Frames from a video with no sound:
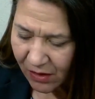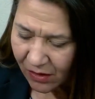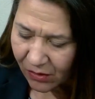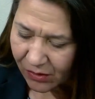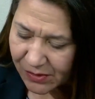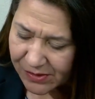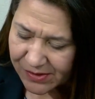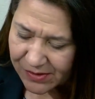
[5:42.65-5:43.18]

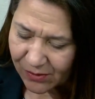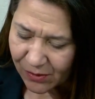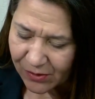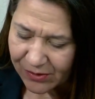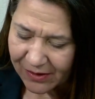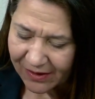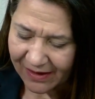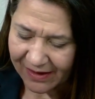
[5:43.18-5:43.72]
Also,
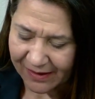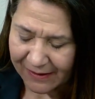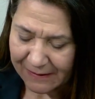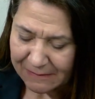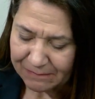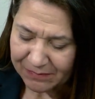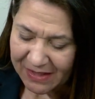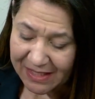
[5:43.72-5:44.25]

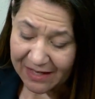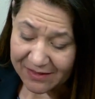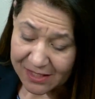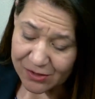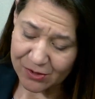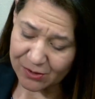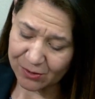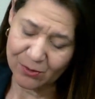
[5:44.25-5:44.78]
in
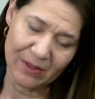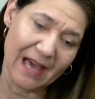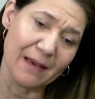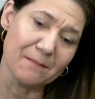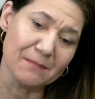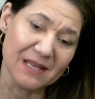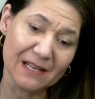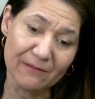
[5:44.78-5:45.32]
addition to that
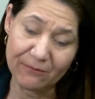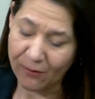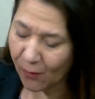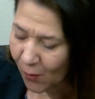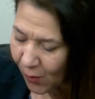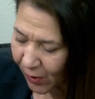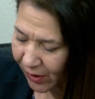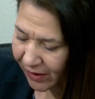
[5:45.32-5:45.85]
meaningful
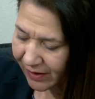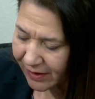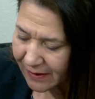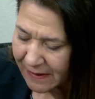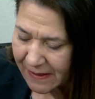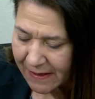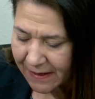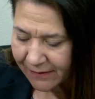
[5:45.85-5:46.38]
work
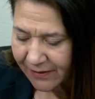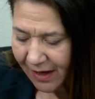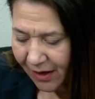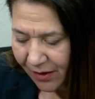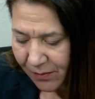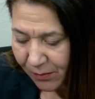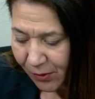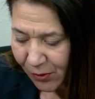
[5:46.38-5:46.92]
that
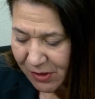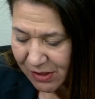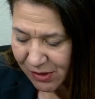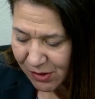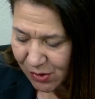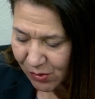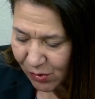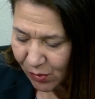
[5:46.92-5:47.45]
our
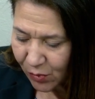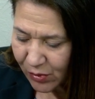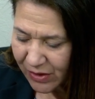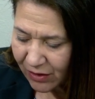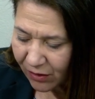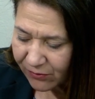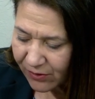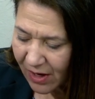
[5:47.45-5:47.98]
employees do, we
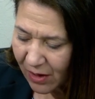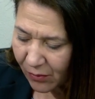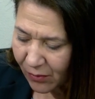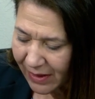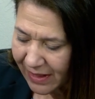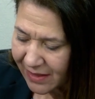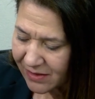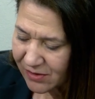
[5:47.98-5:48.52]
offer a
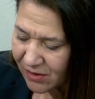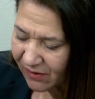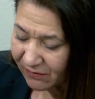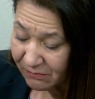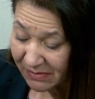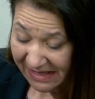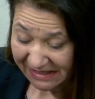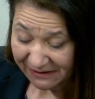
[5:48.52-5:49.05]
range
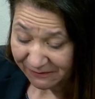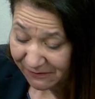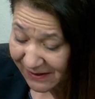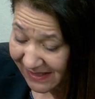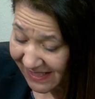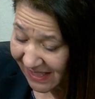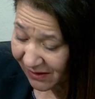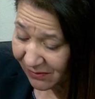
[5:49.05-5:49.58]
of
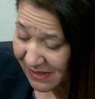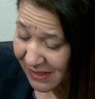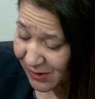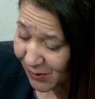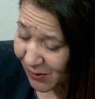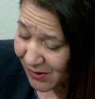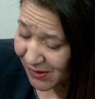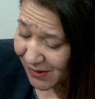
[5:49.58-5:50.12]
benefits and
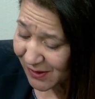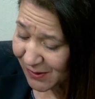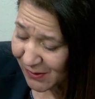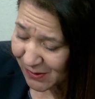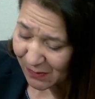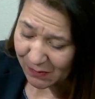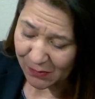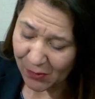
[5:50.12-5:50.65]
resources to
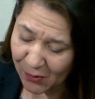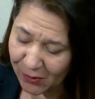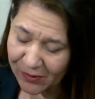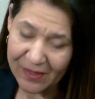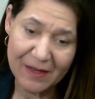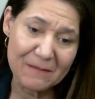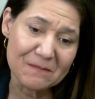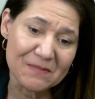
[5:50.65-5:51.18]
support
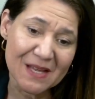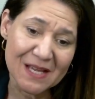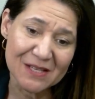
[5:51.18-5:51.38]
them.